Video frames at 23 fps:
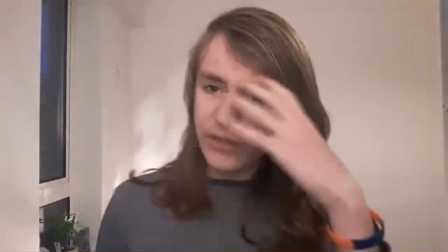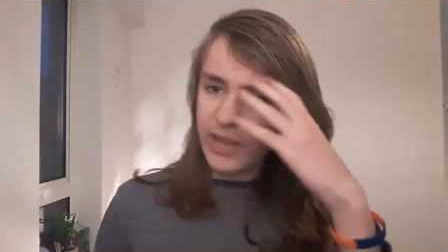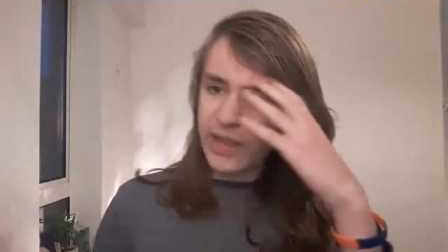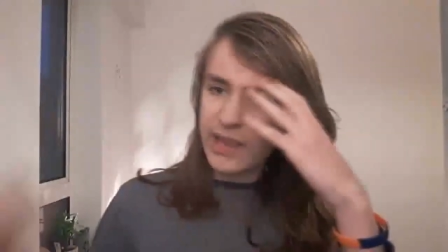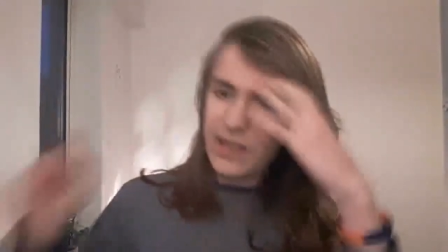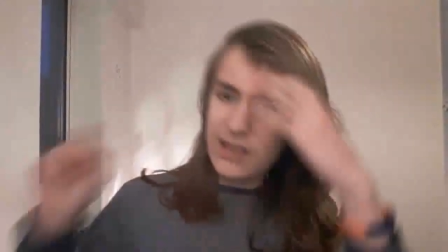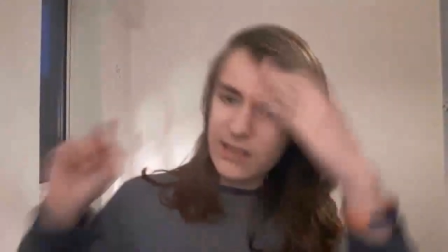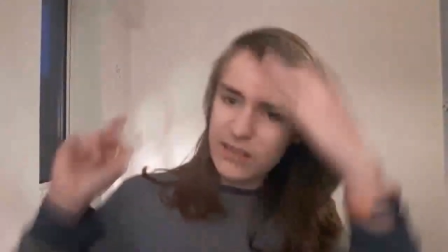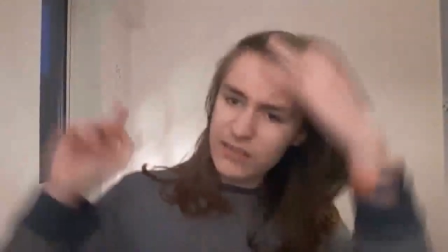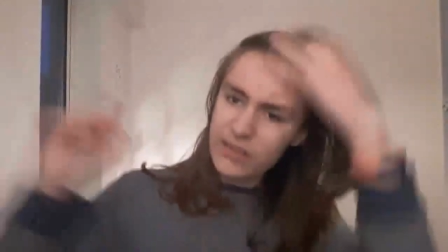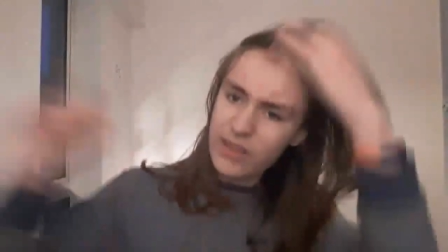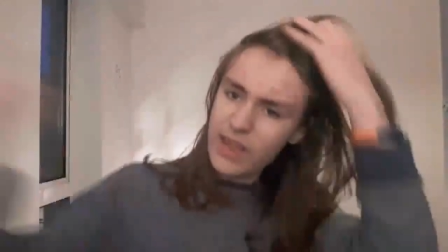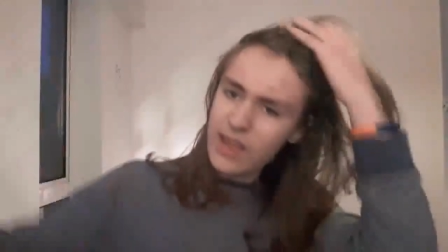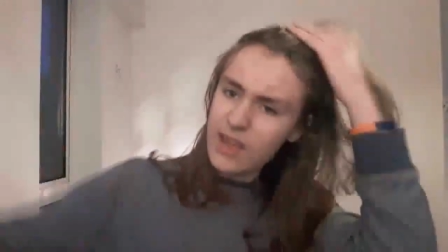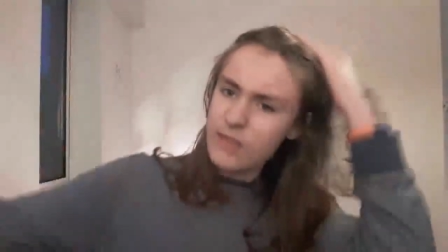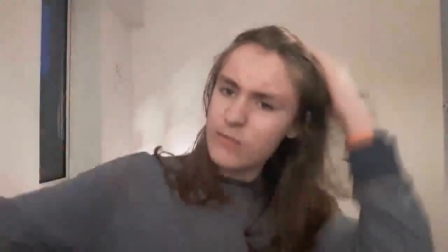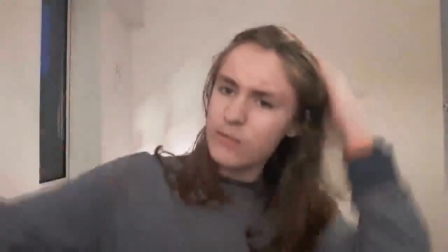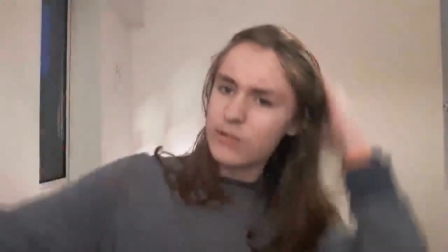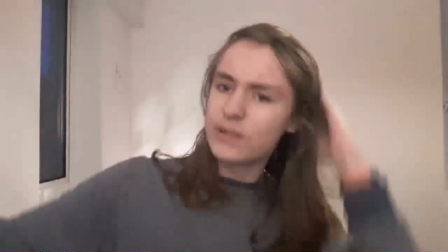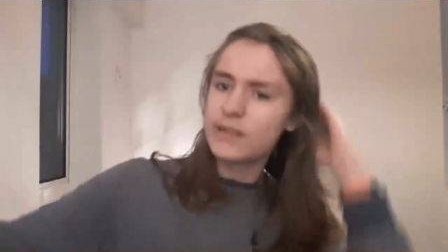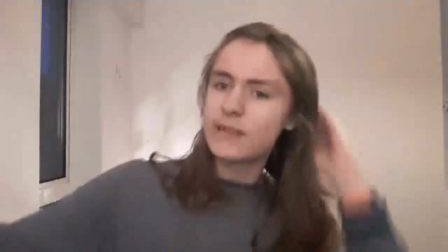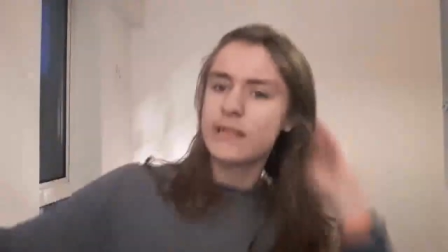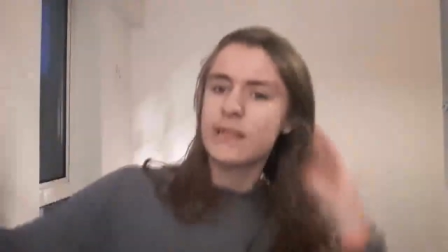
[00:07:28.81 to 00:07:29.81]
They're
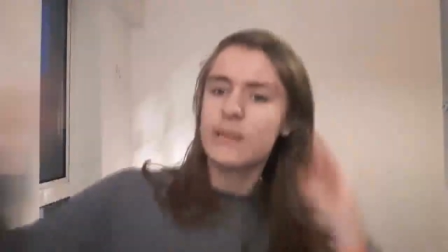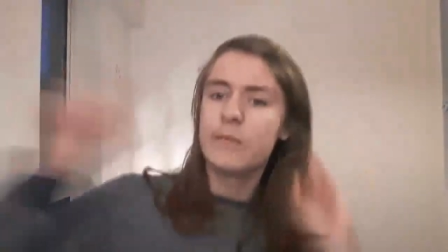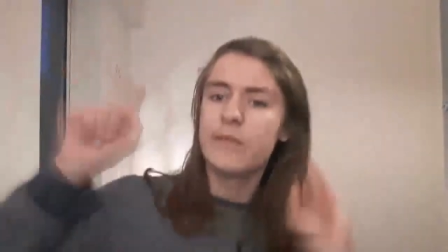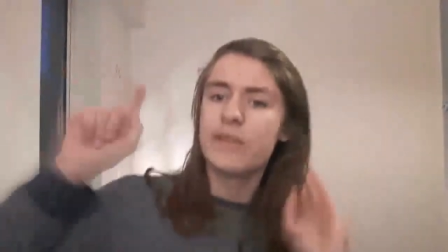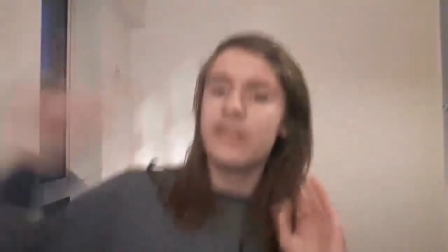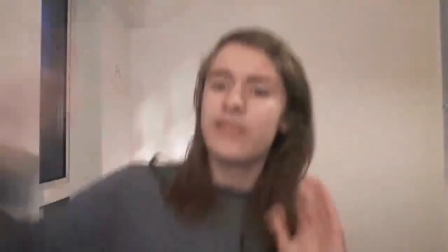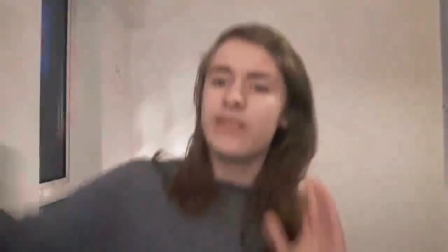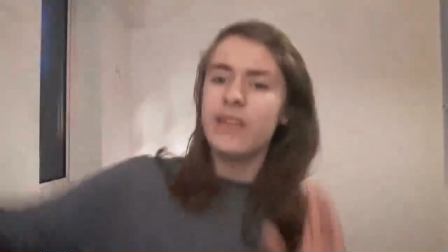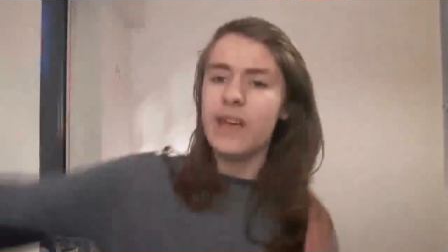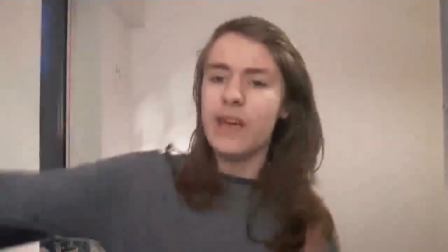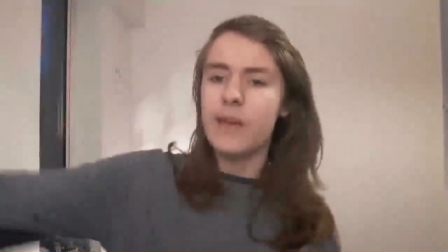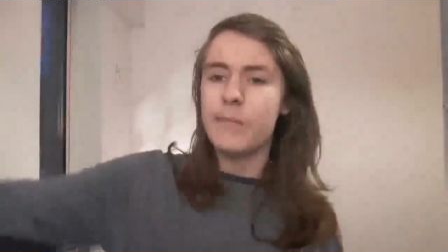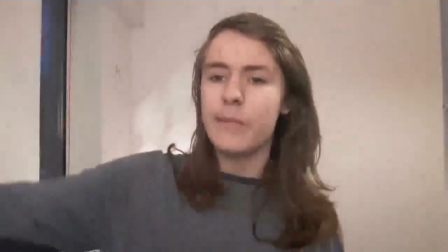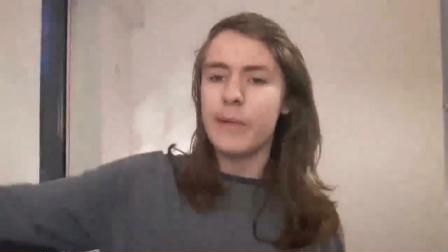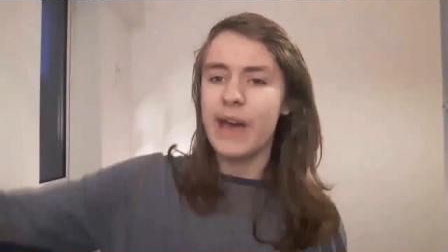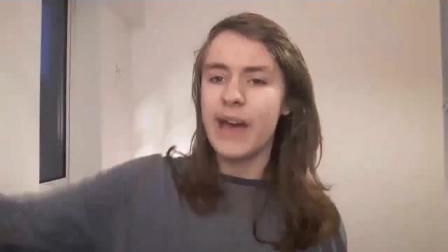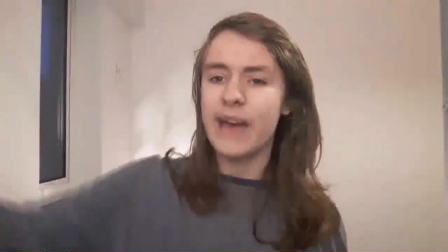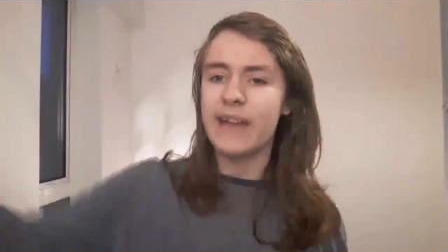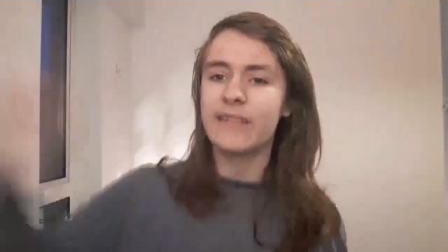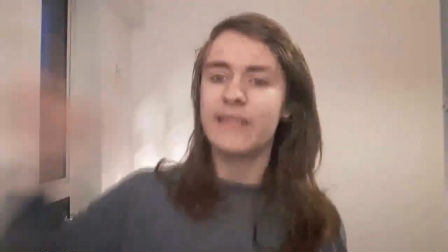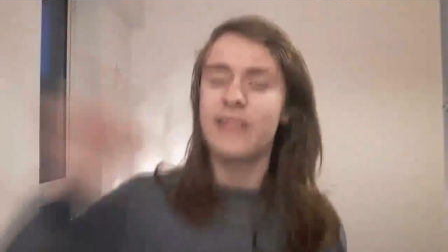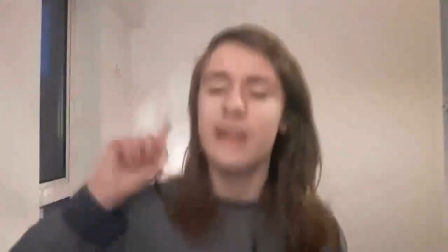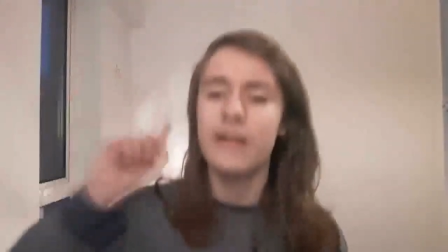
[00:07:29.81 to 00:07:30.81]
they're Muslim and they're
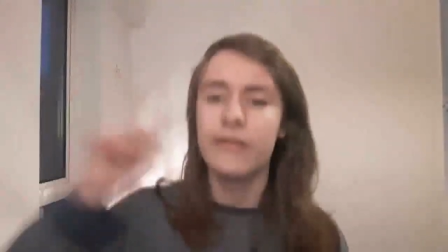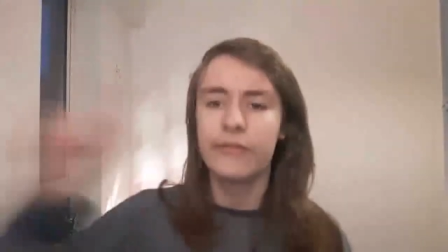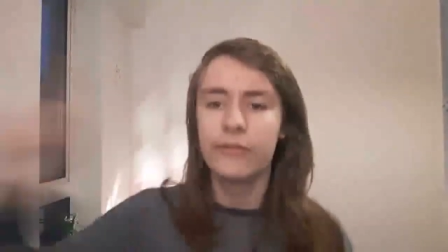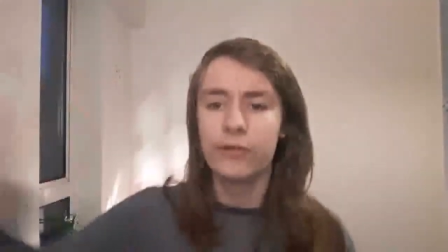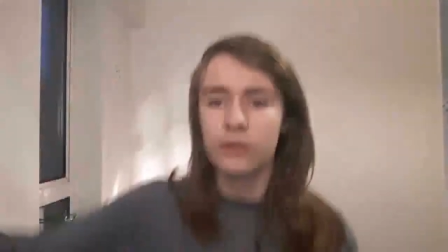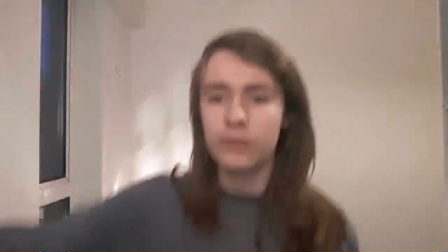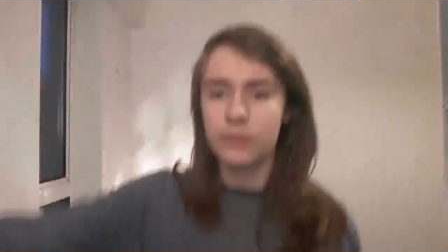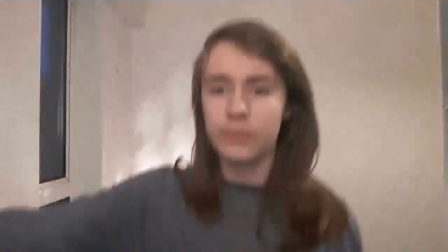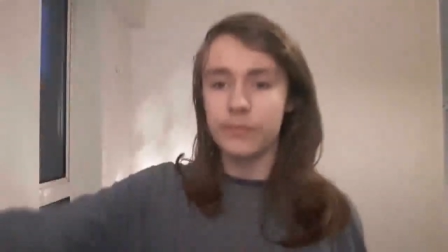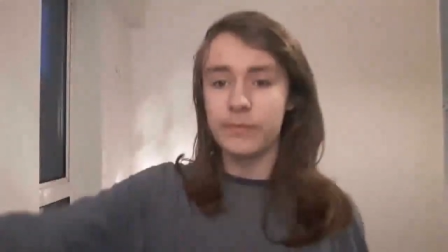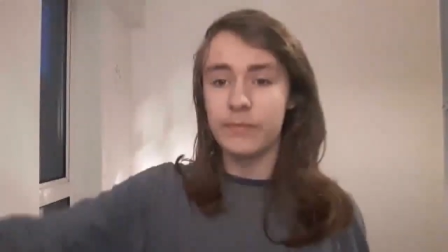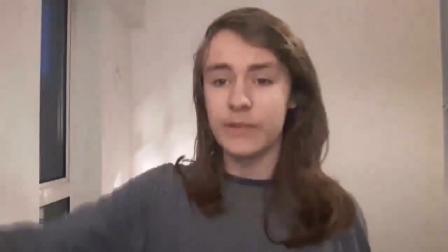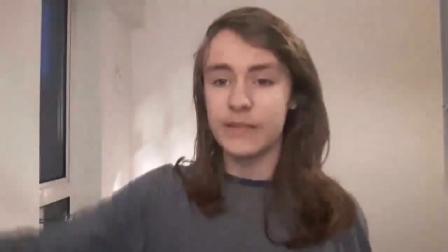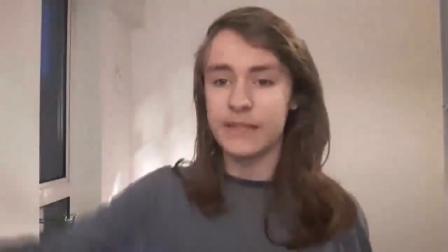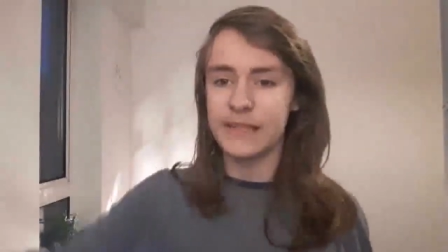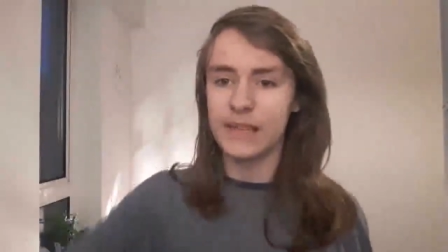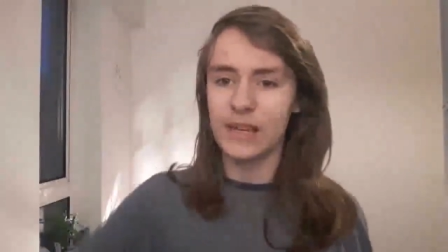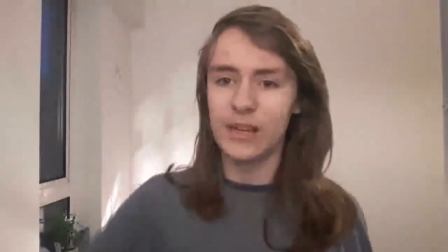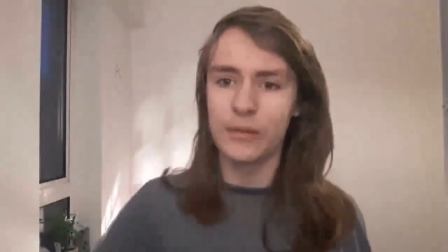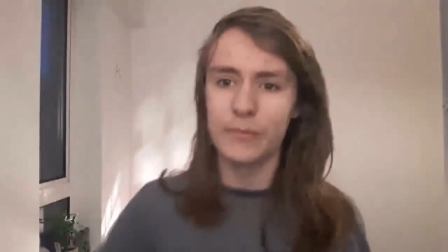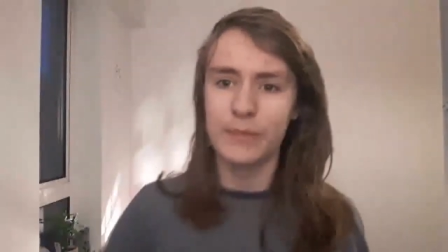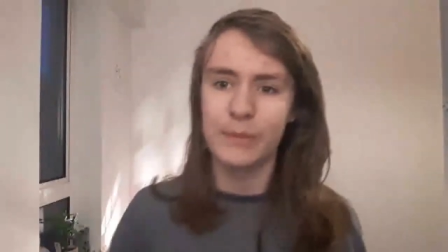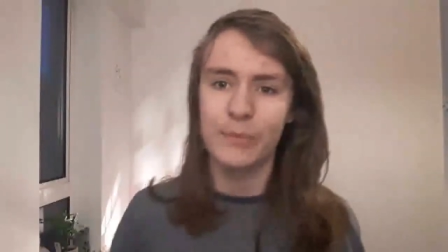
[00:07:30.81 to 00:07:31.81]
bad. Therefore,
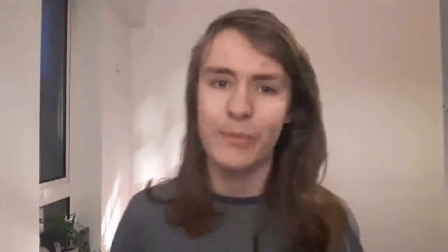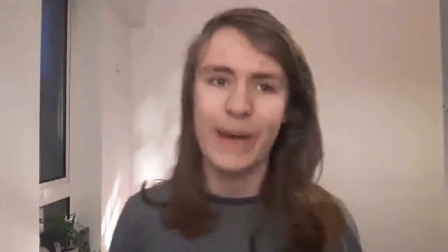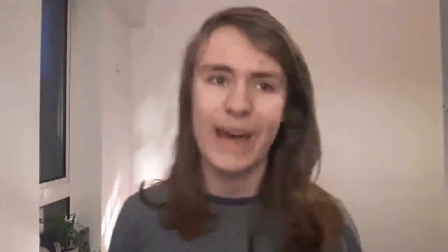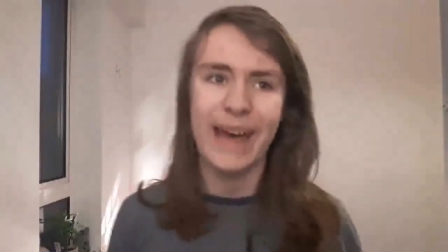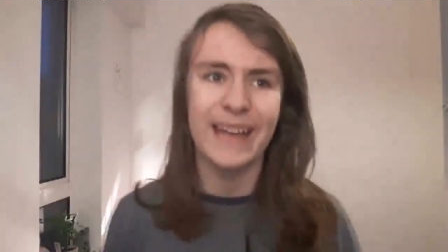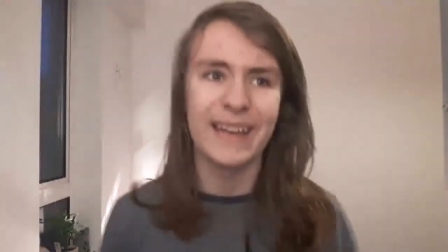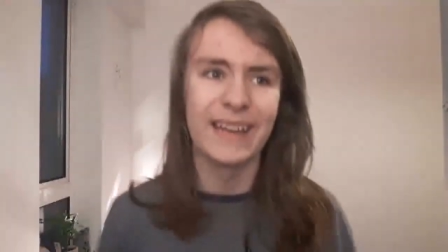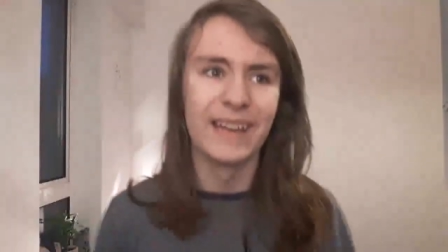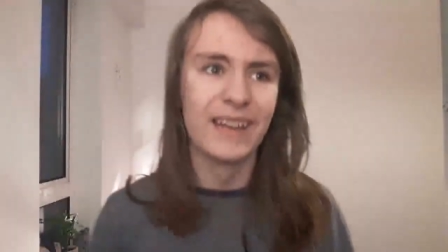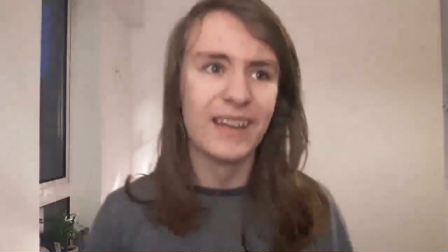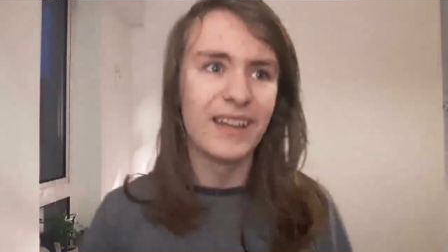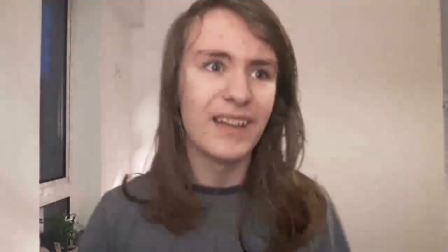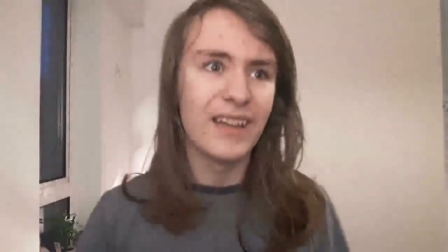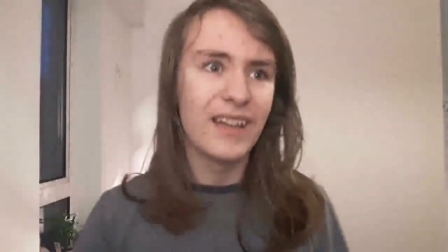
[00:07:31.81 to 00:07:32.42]
Islam is bad.